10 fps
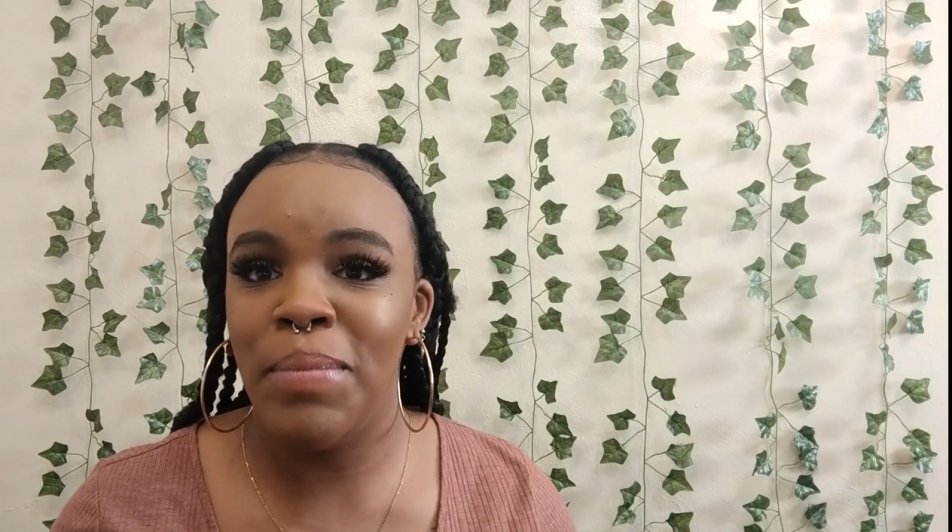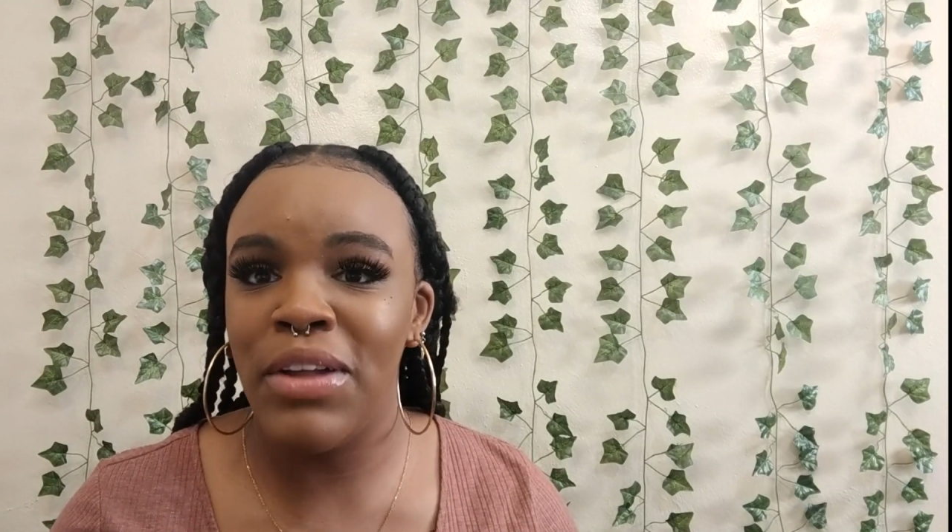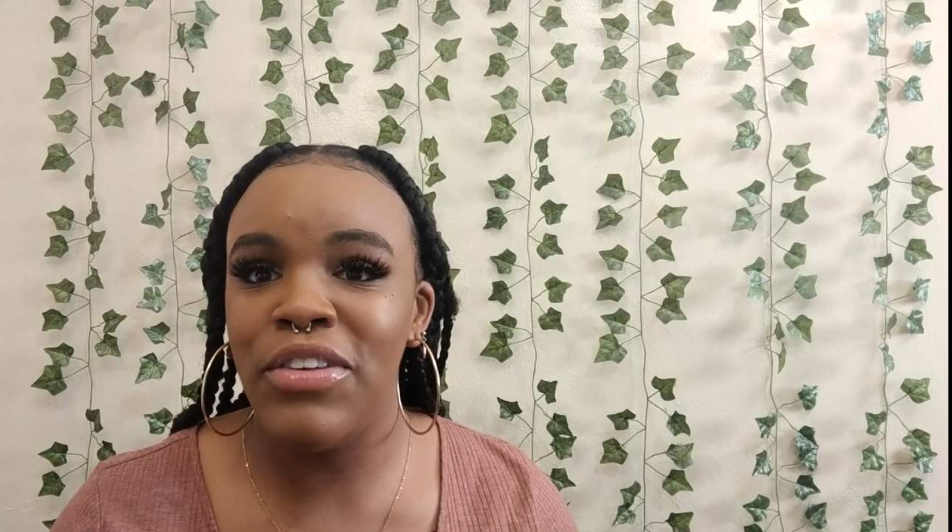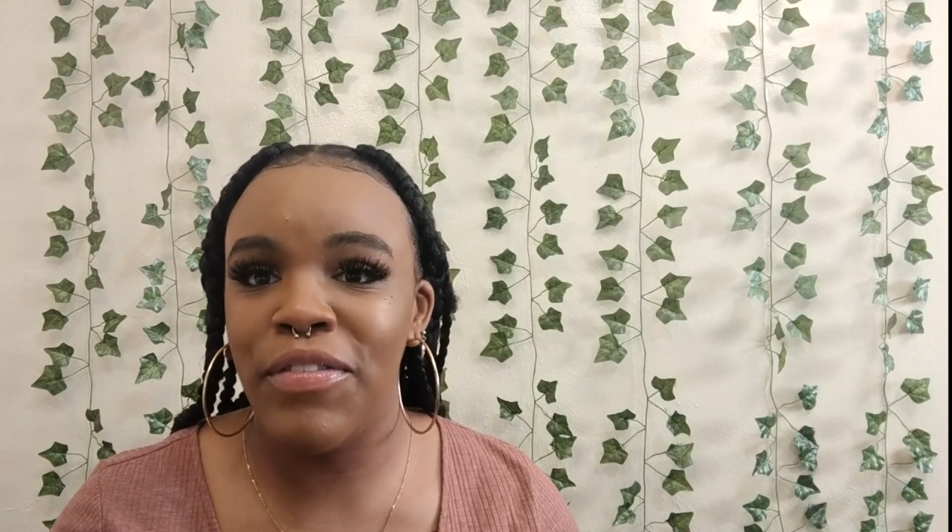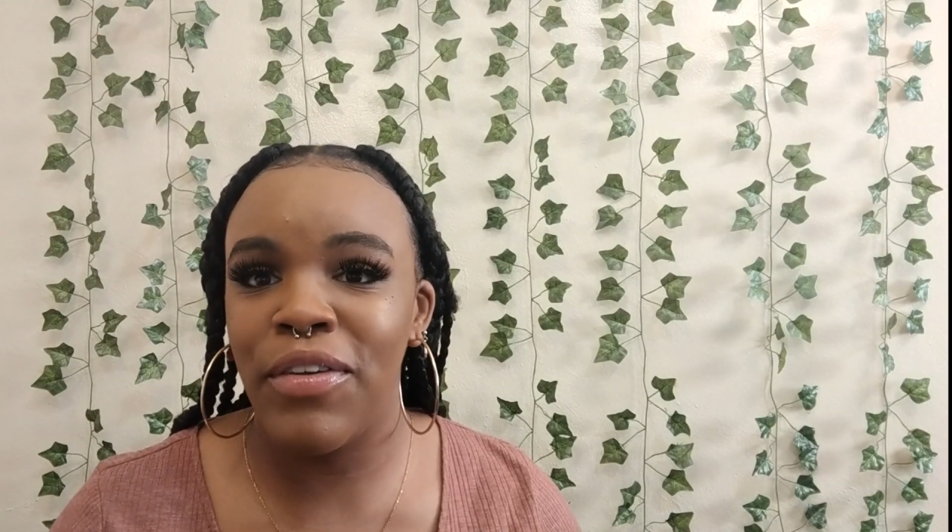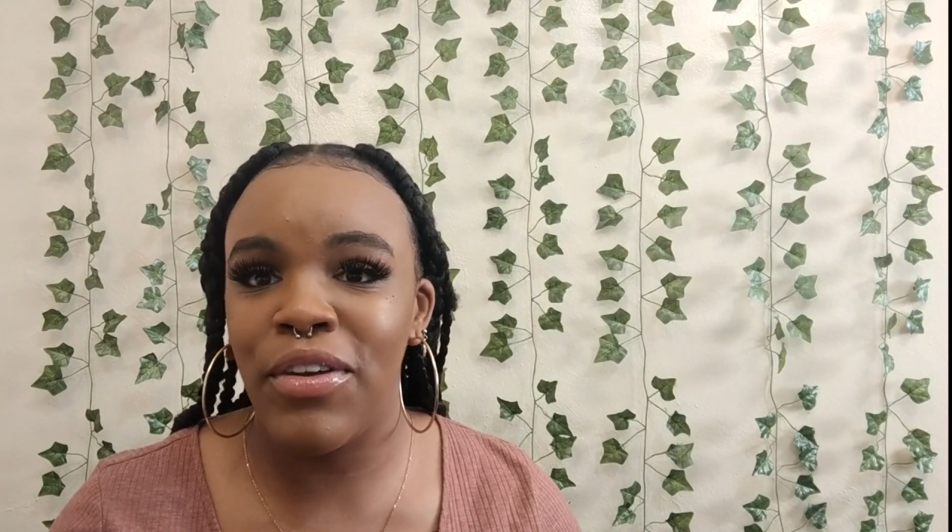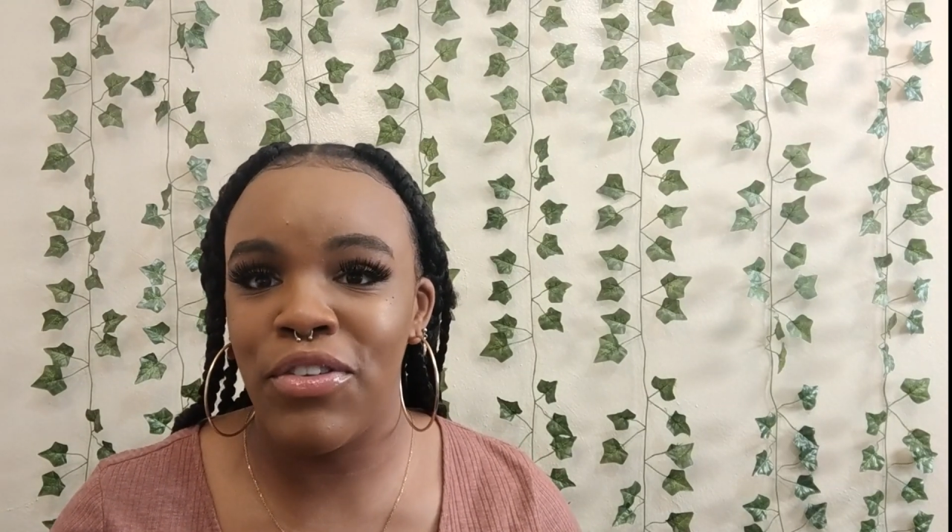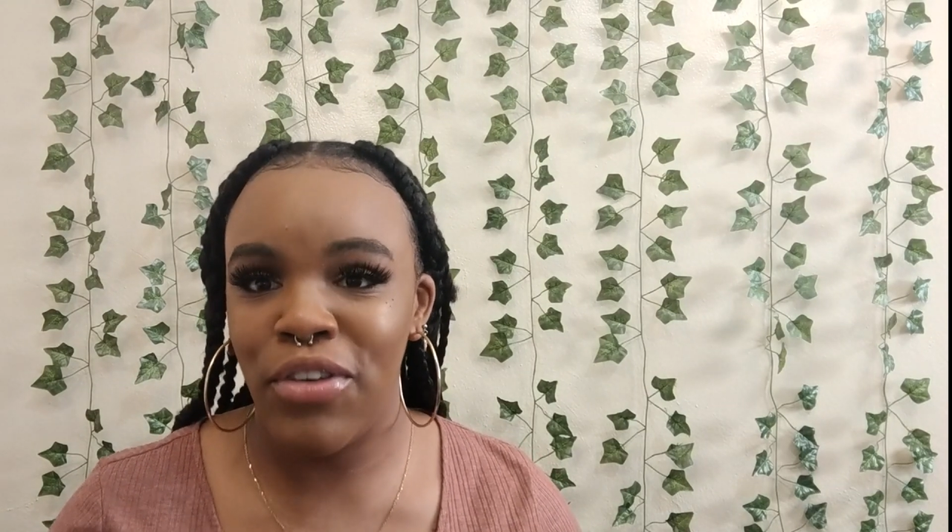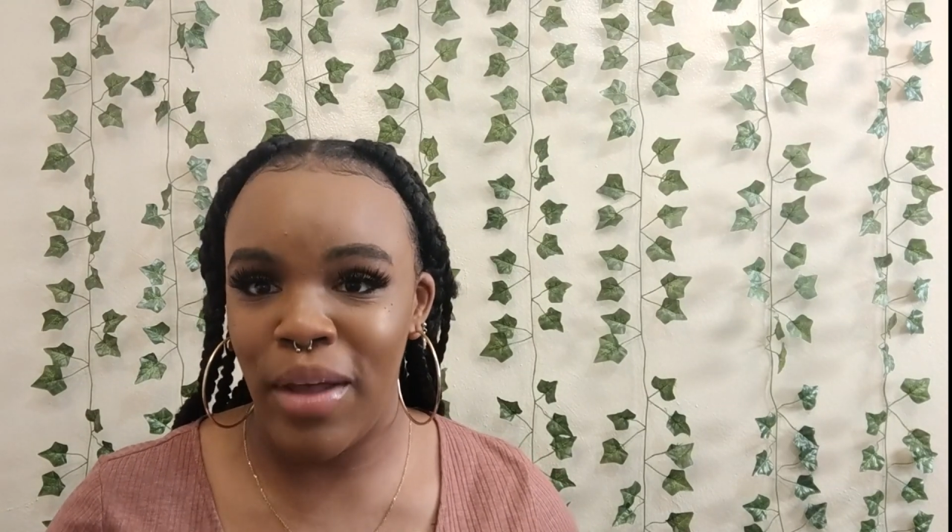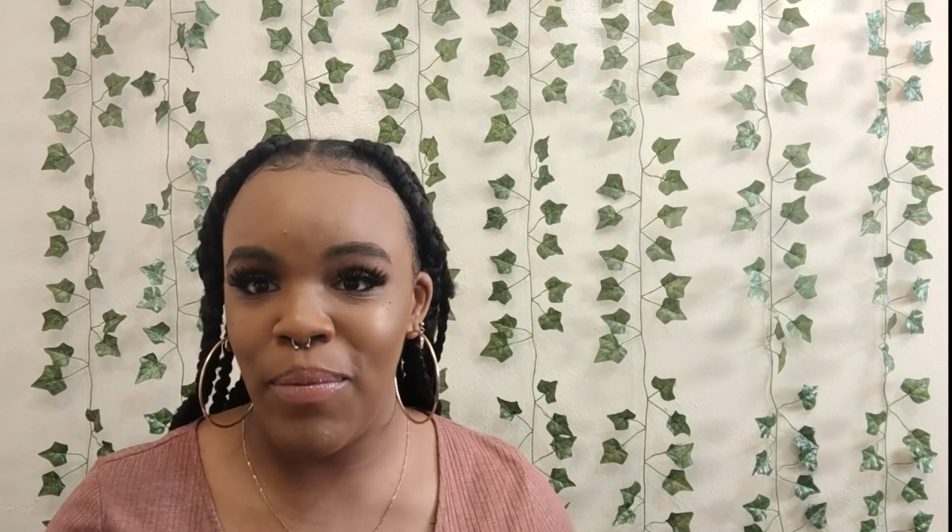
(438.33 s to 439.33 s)
budget for your
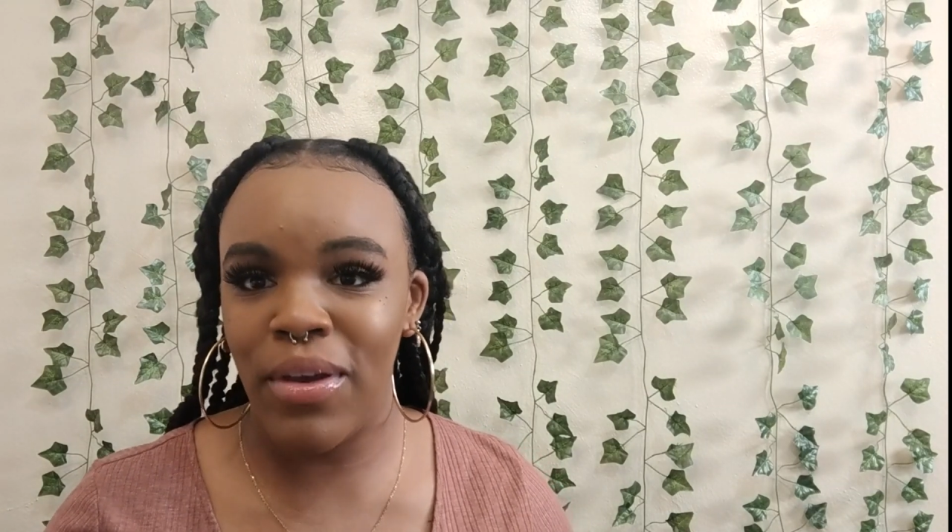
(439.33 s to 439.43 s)
trip.